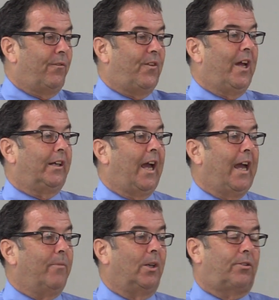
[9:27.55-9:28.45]
fair
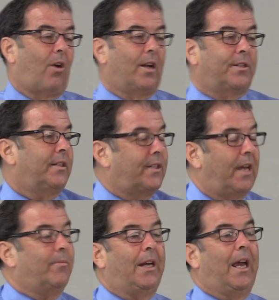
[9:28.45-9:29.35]
game on
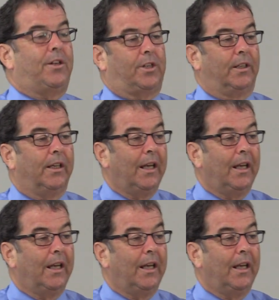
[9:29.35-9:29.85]
cross-examination.